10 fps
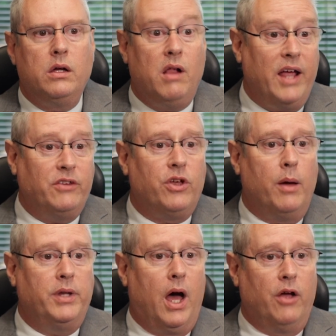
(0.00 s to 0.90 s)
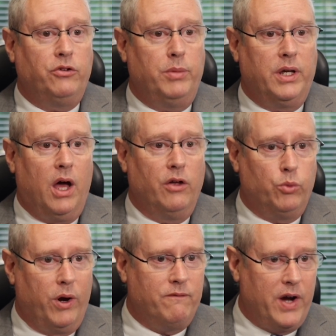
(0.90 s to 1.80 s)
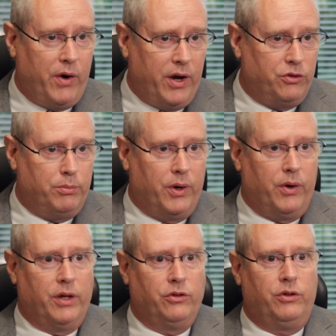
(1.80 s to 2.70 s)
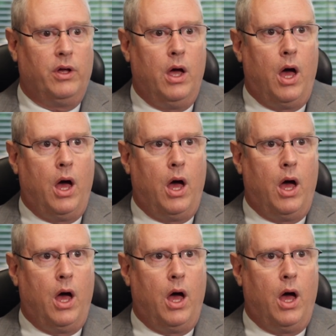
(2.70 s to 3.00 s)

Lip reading: Clients come to us because we're very experienced.